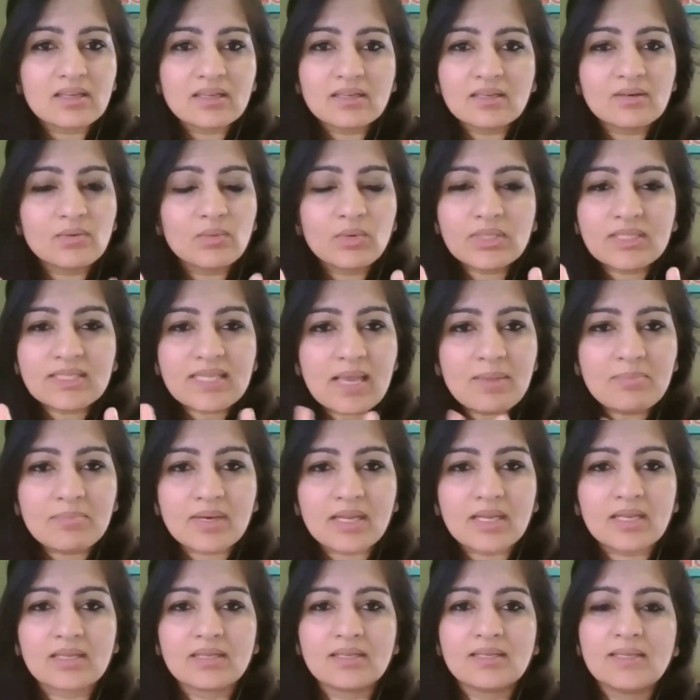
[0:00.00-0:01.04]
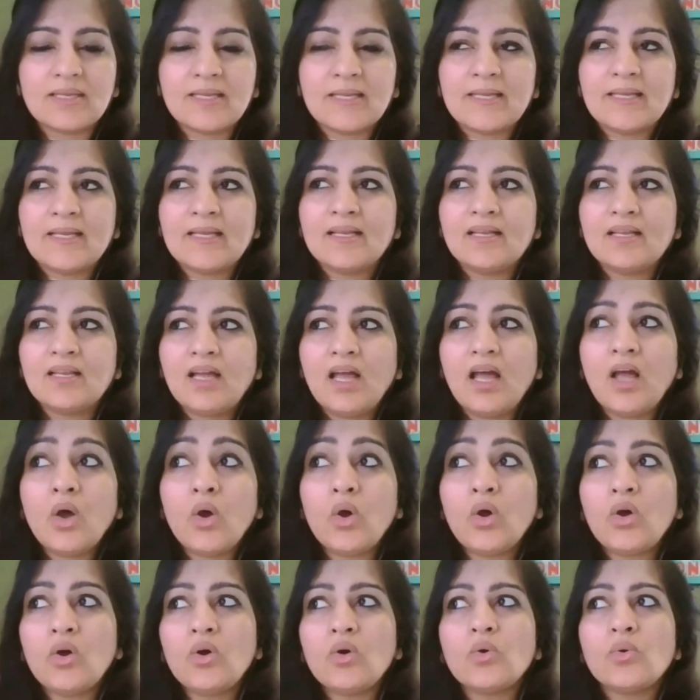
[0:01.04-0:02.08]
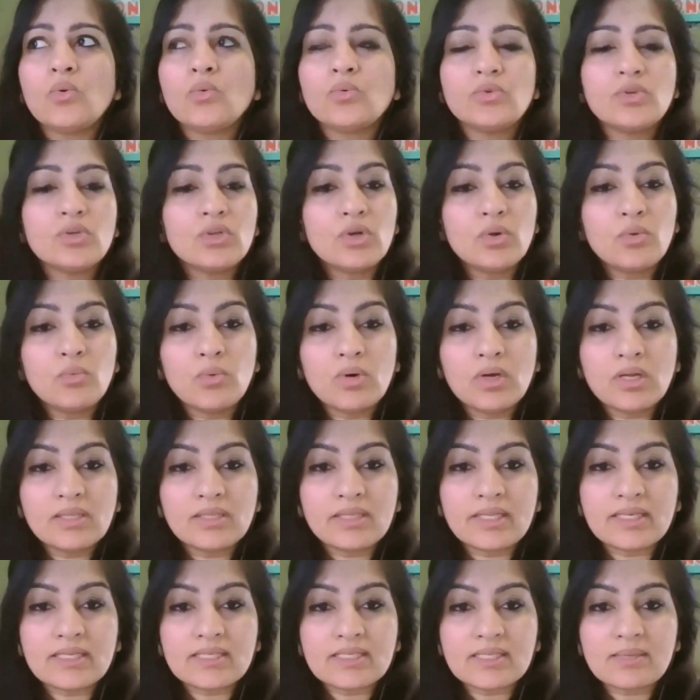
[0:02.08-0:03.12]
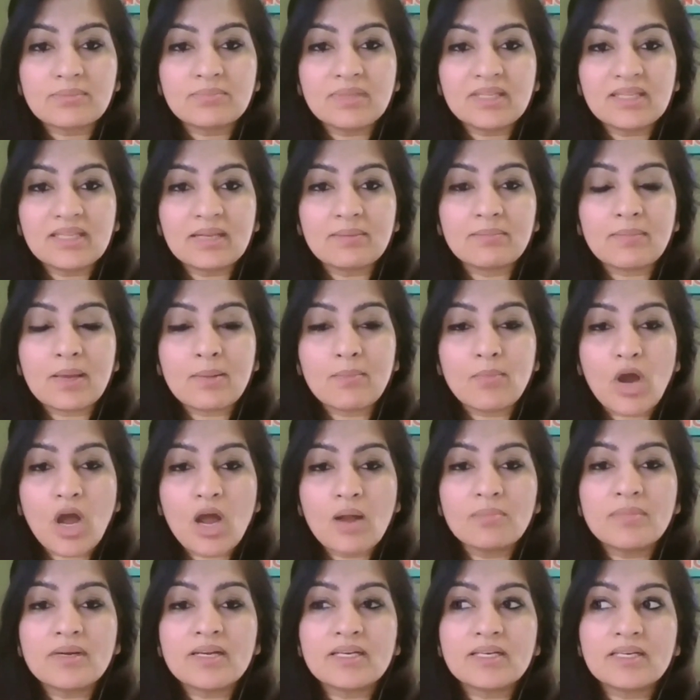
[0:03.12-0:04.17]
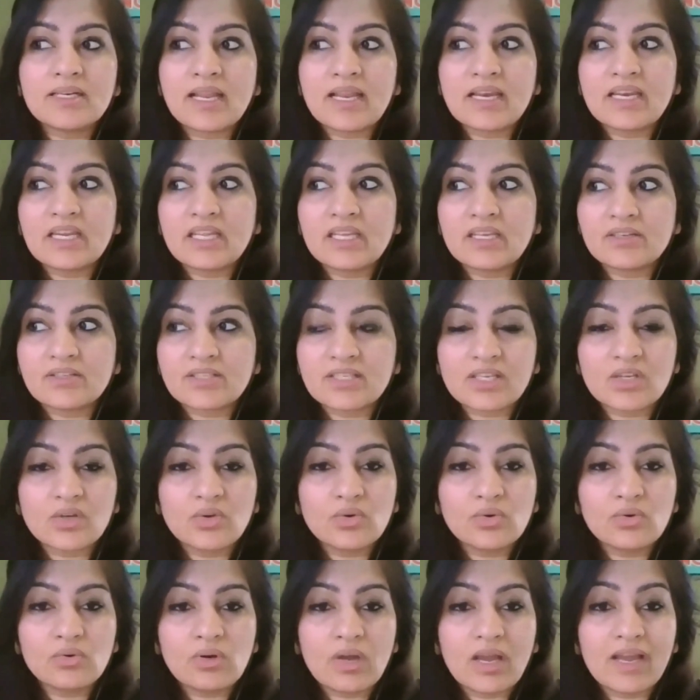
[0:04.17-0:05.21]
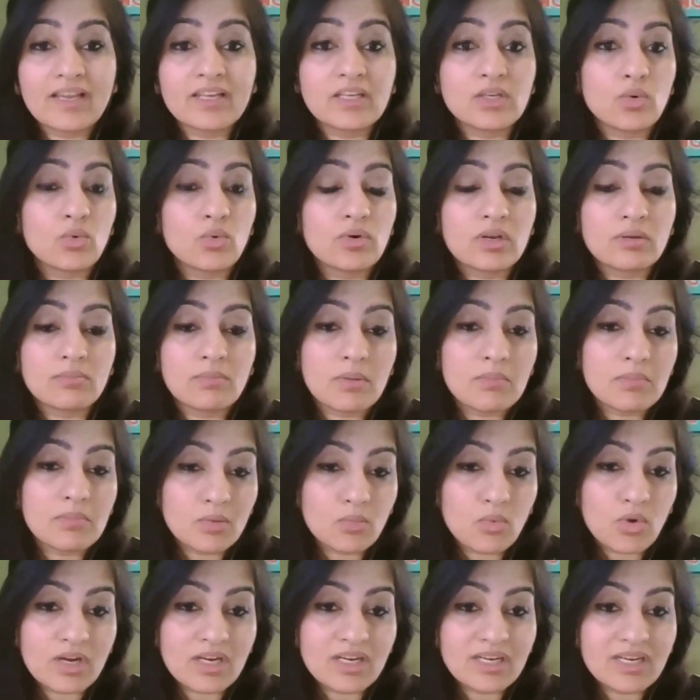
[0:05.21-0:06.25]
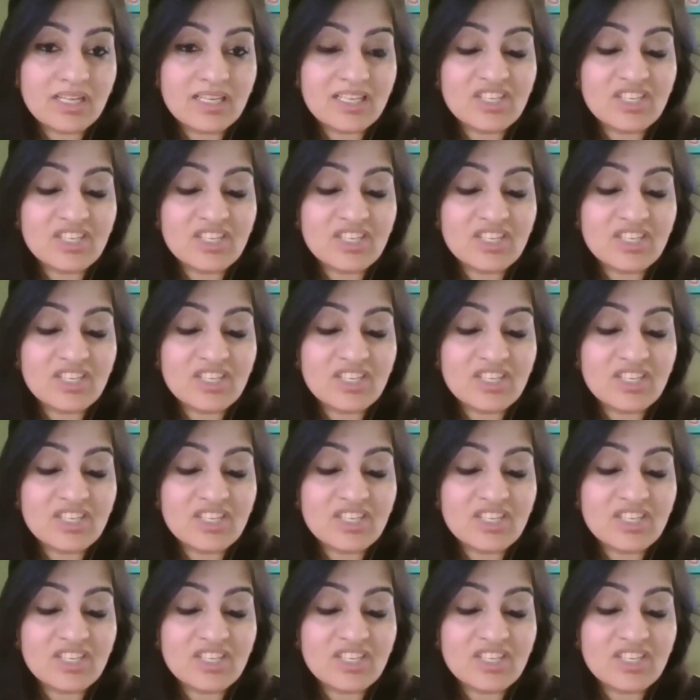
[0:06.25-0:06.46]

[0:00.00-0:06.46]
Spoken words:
What's happening? Oh, you know what? There is something that my mom did 10 years ago. I don't remember what it is.